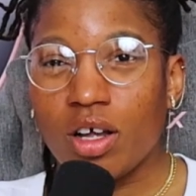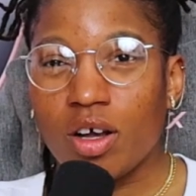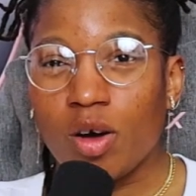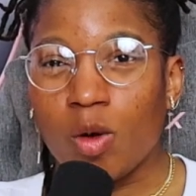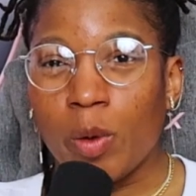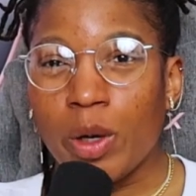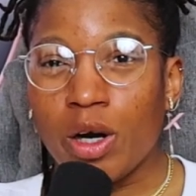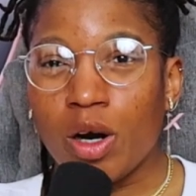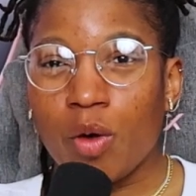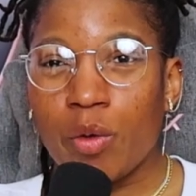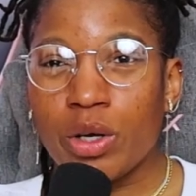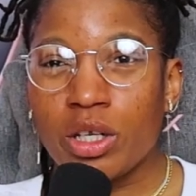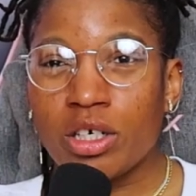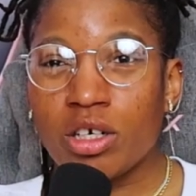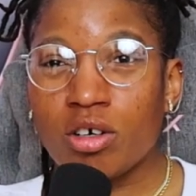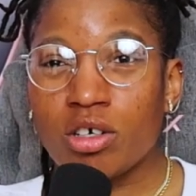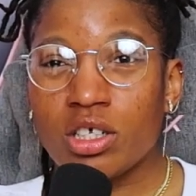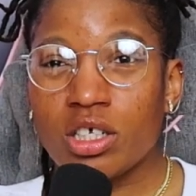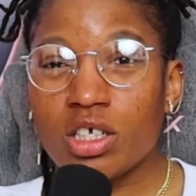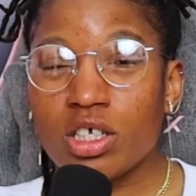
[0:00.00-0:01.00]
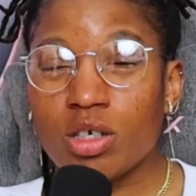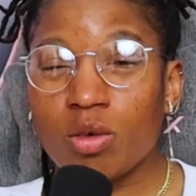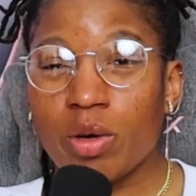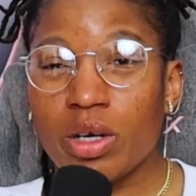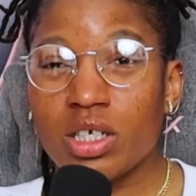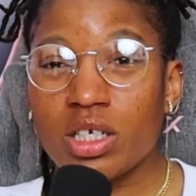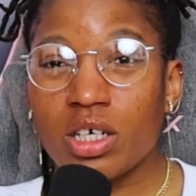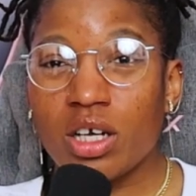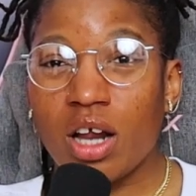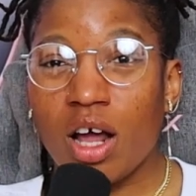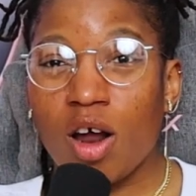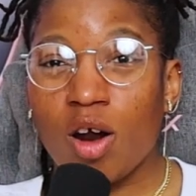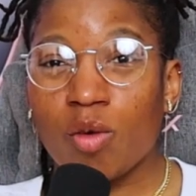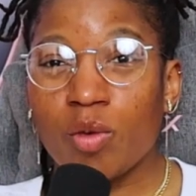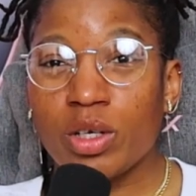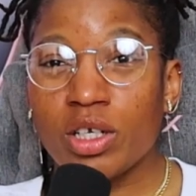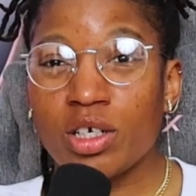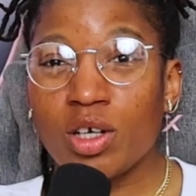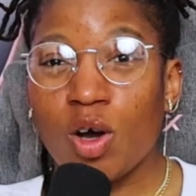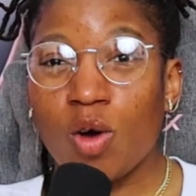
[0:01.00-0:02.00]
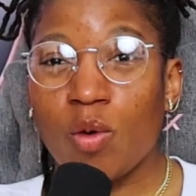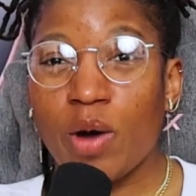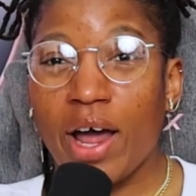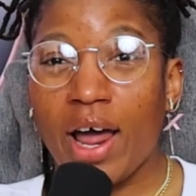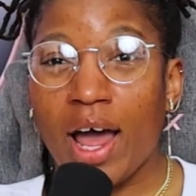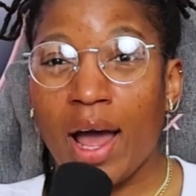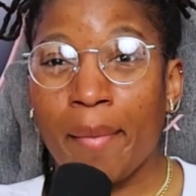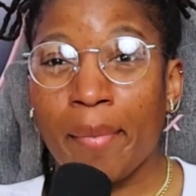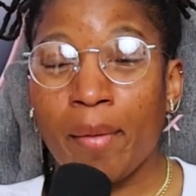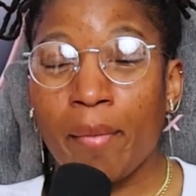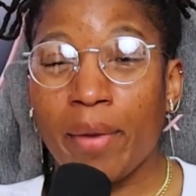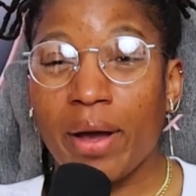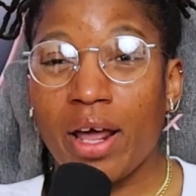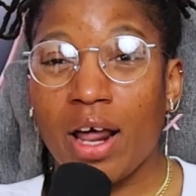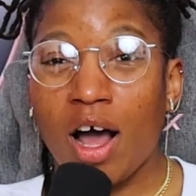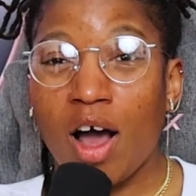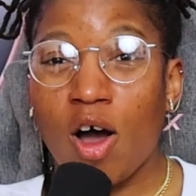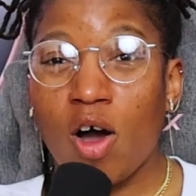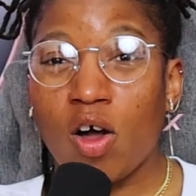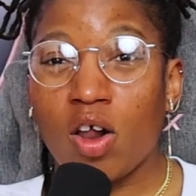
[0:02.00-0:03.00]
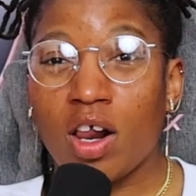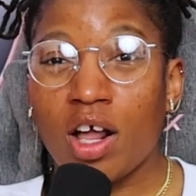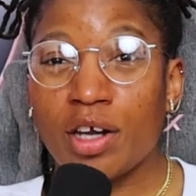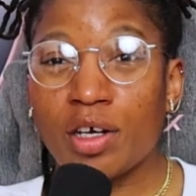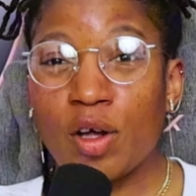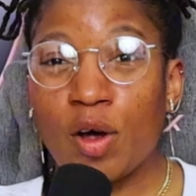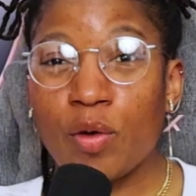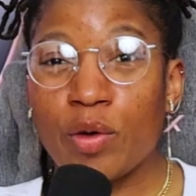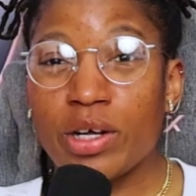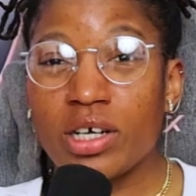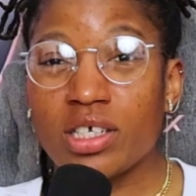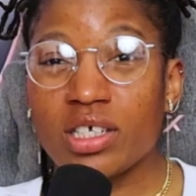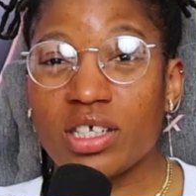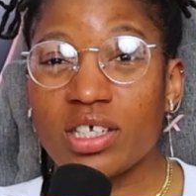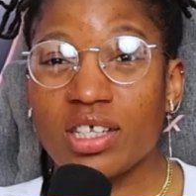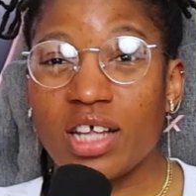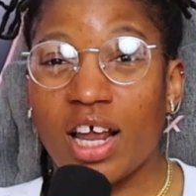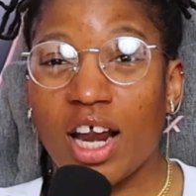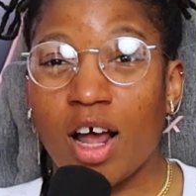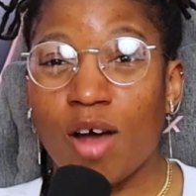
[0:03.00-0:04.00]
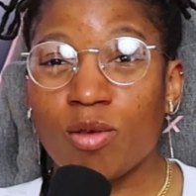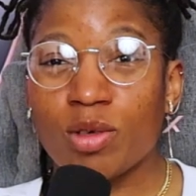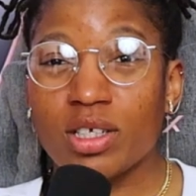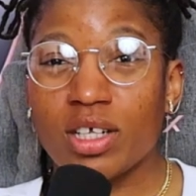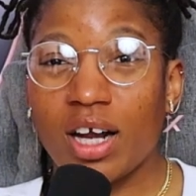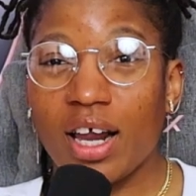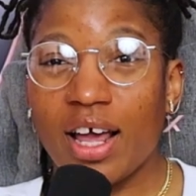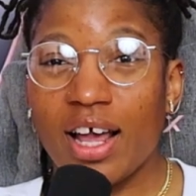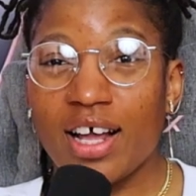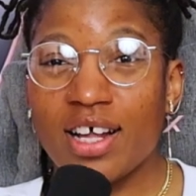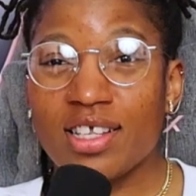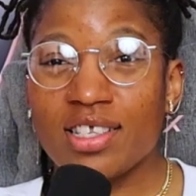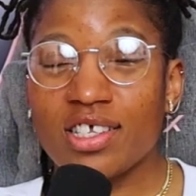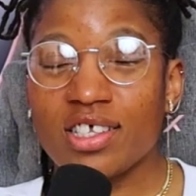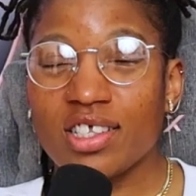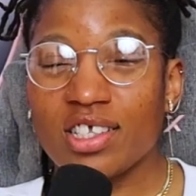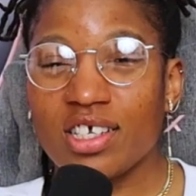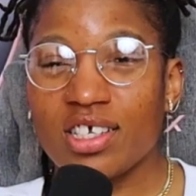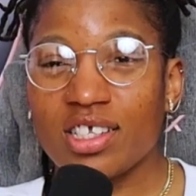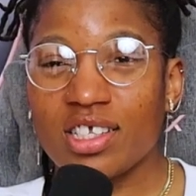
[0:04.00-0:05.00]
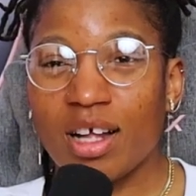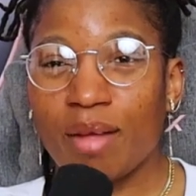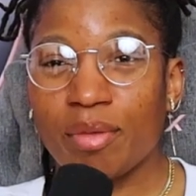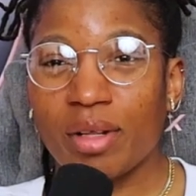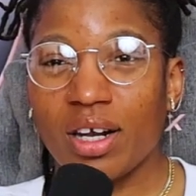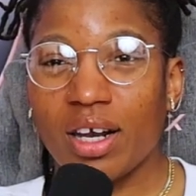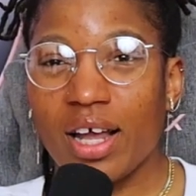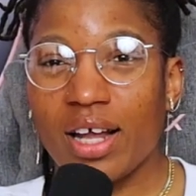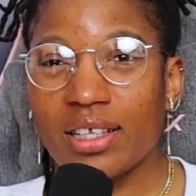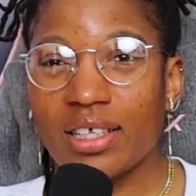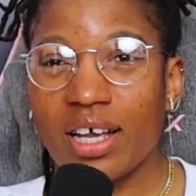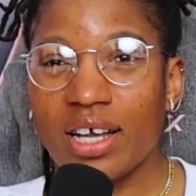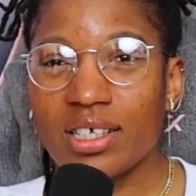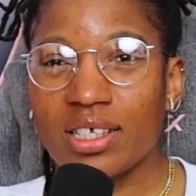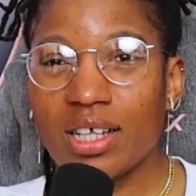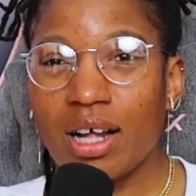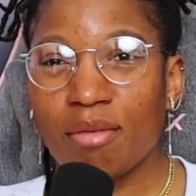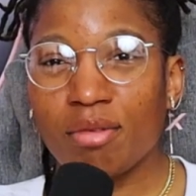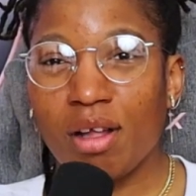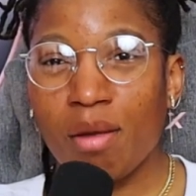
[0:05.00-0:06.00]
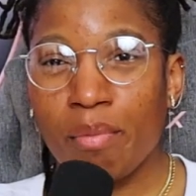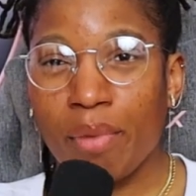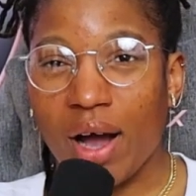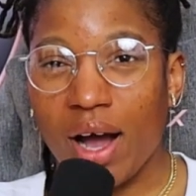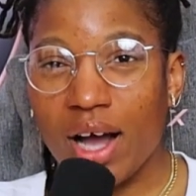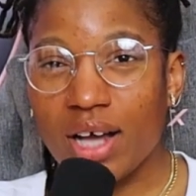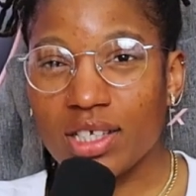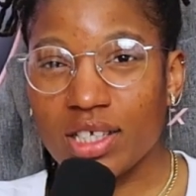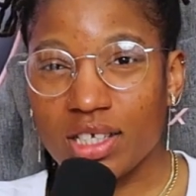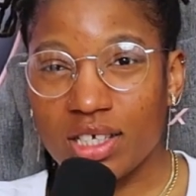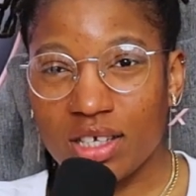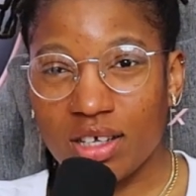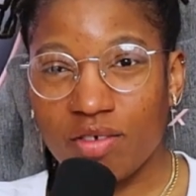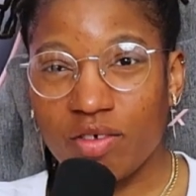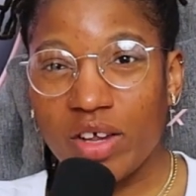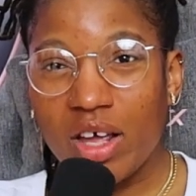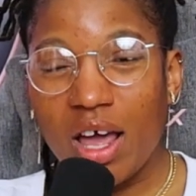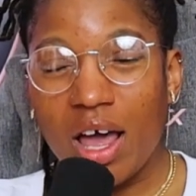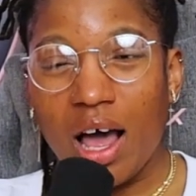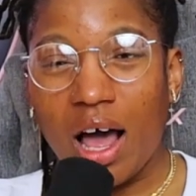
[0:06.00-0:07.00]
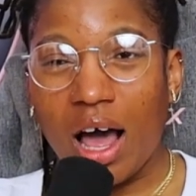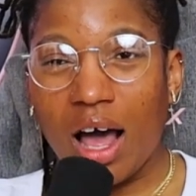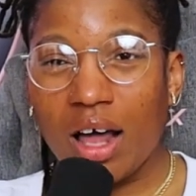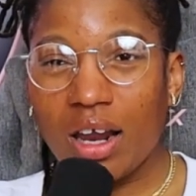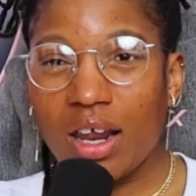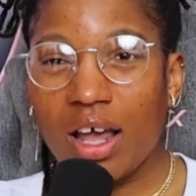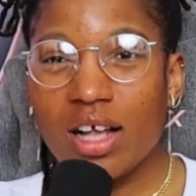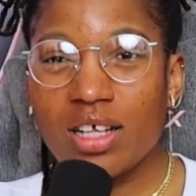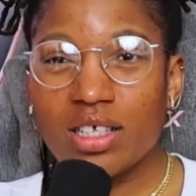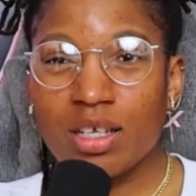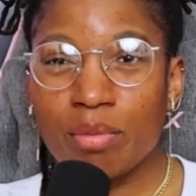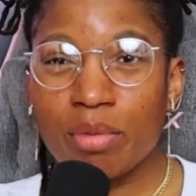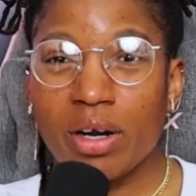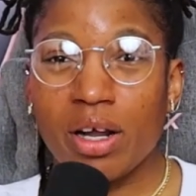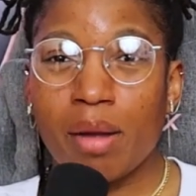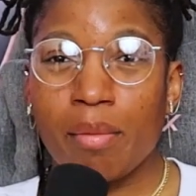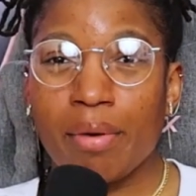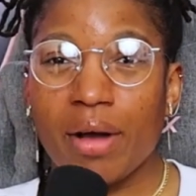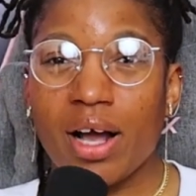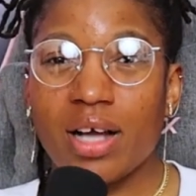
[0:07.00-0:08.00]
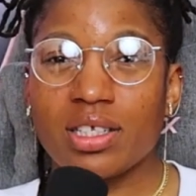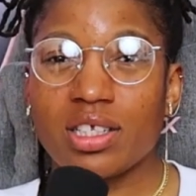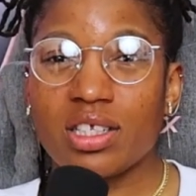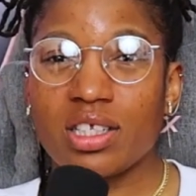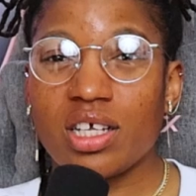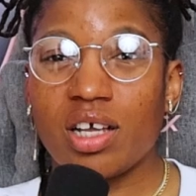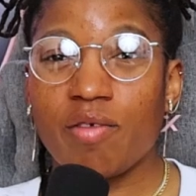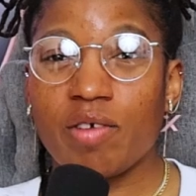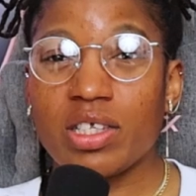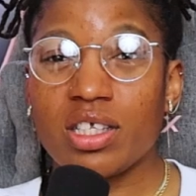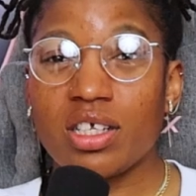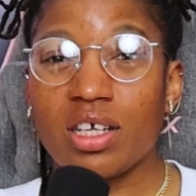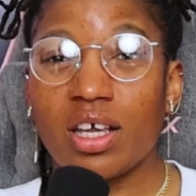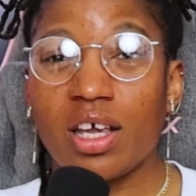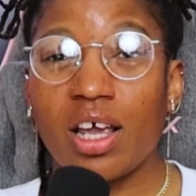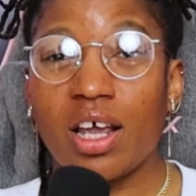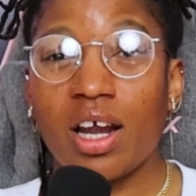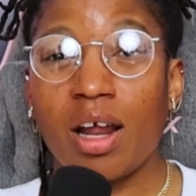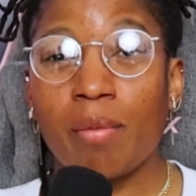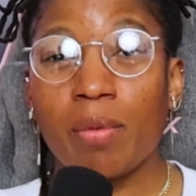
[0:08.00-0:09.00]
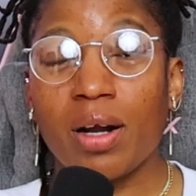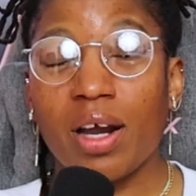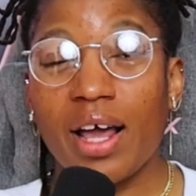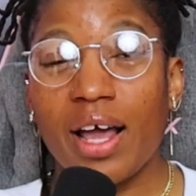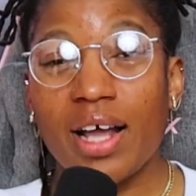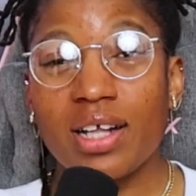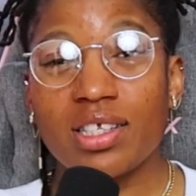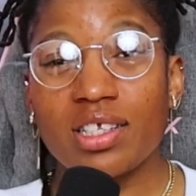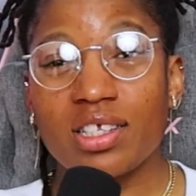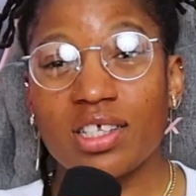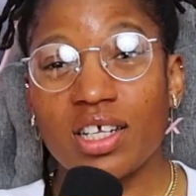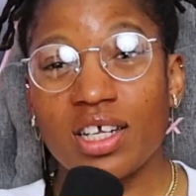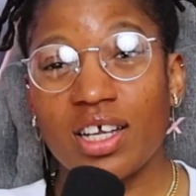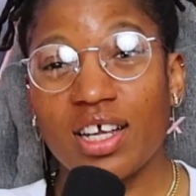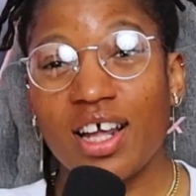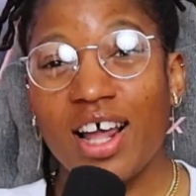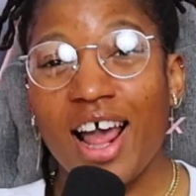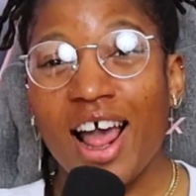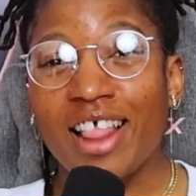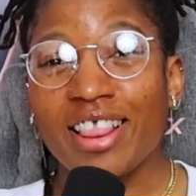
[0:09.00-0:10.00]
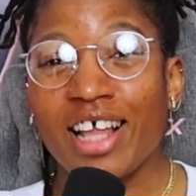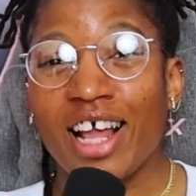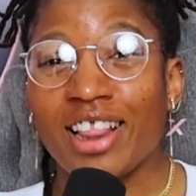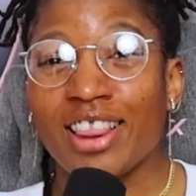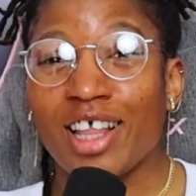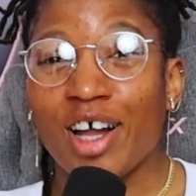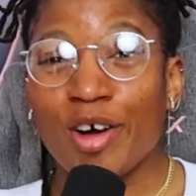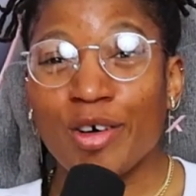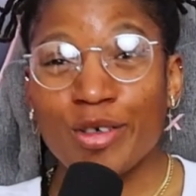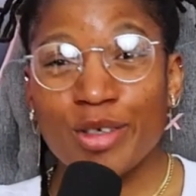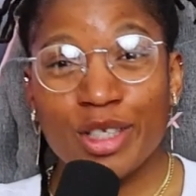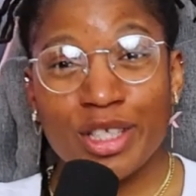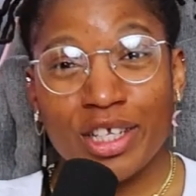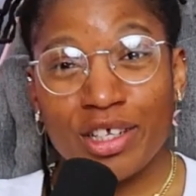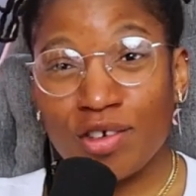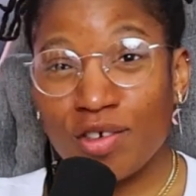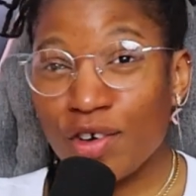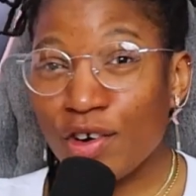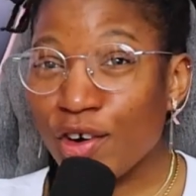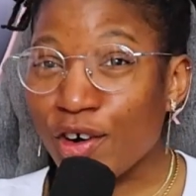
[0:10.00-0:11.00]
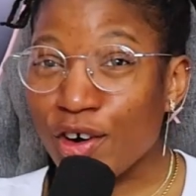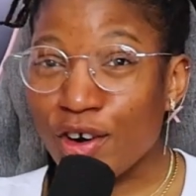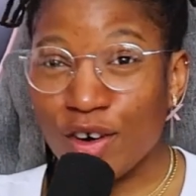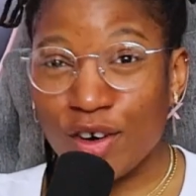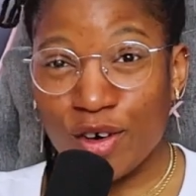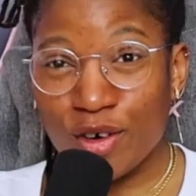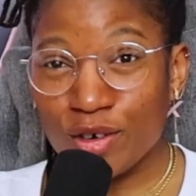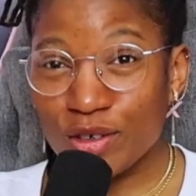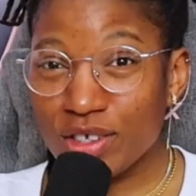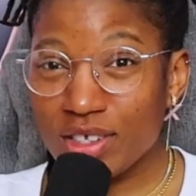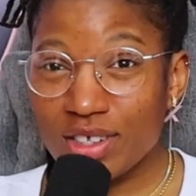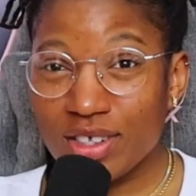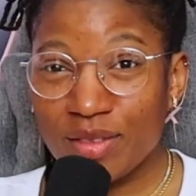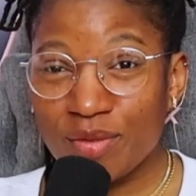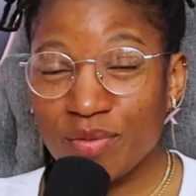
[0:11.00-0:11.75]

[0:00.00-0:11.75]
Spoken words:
We don't really know the situation. I don't really know what happened, but all I know is that I was glad to see something like that, something positive. I like to bring positivity, and I'm glad to see that those little girls